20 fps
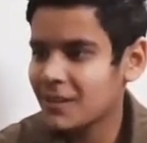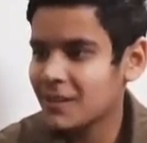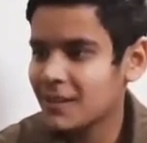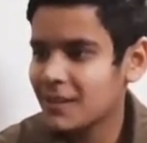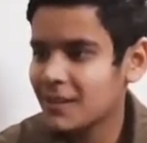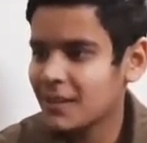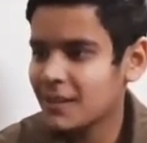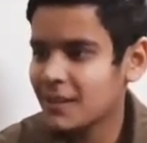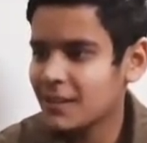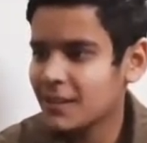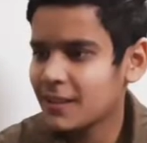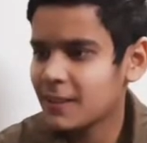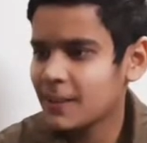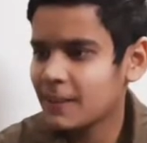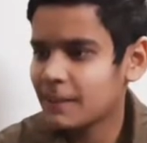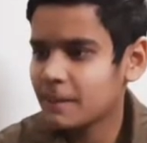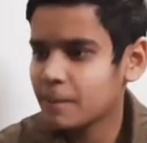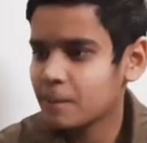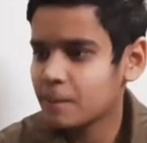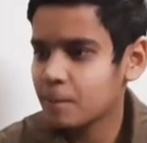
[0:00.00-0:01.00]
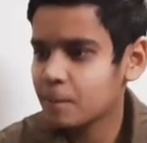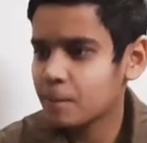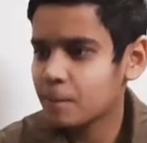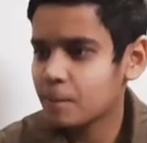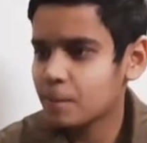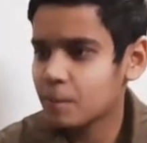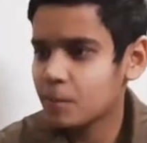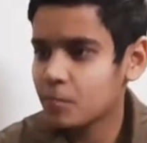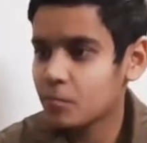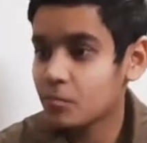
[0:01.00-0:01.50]

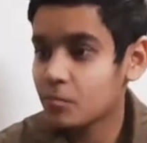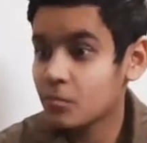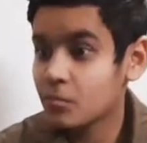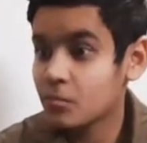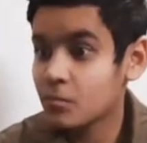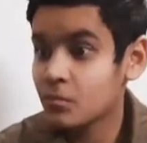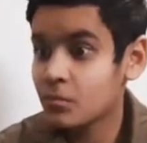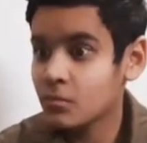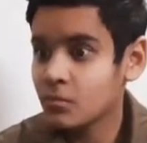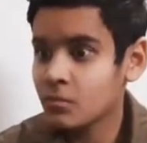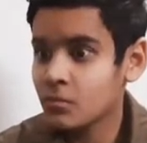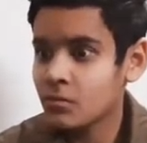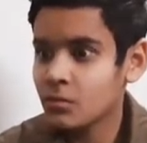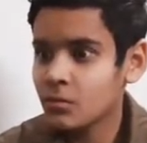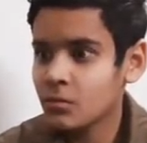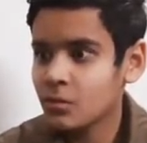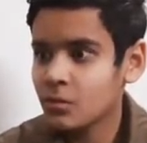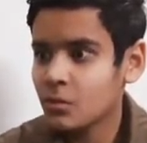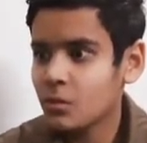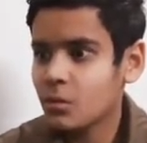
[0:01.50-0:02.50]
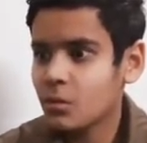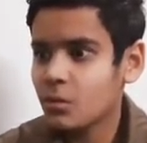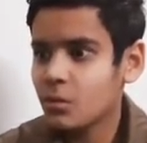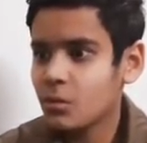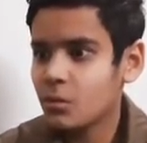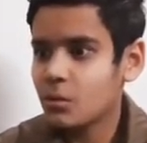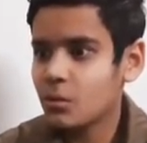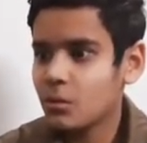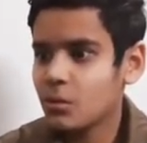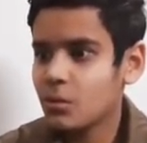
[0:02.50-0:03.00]

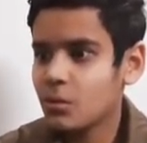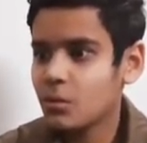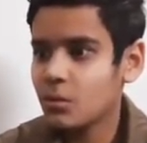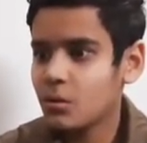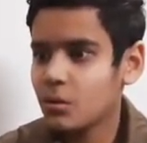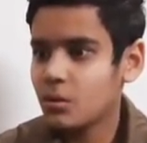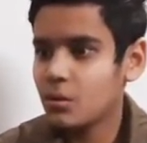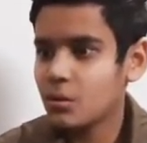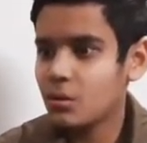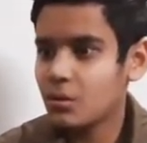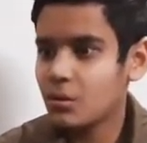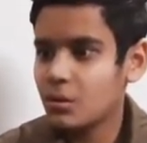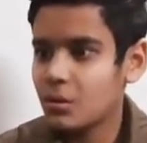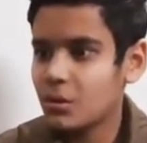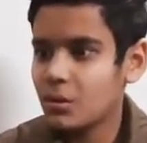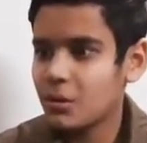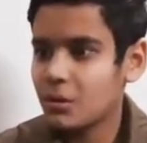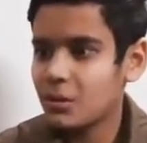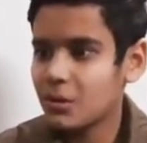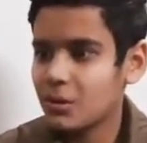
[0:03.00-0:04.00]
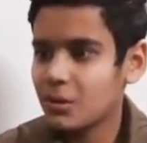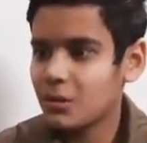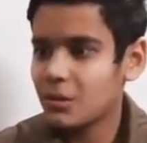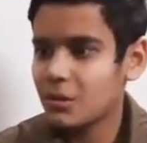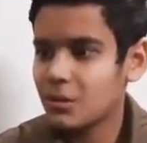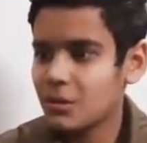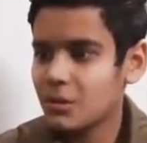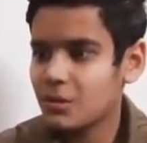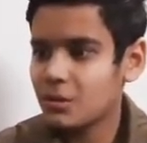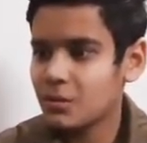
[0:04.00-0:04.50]

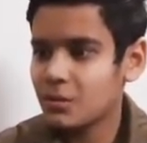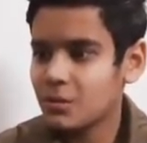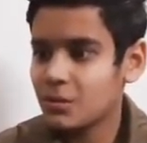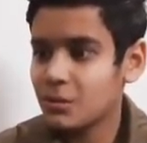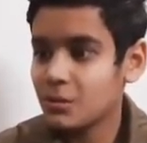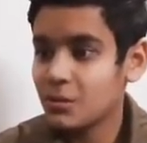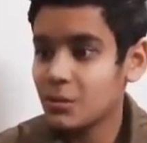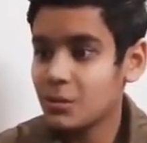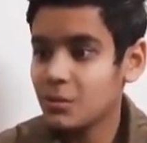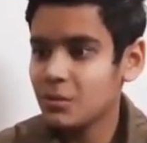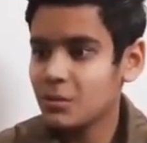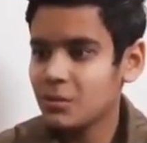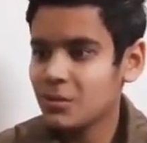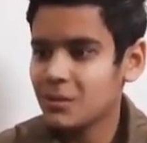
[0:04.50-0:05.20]
Nobody speaks.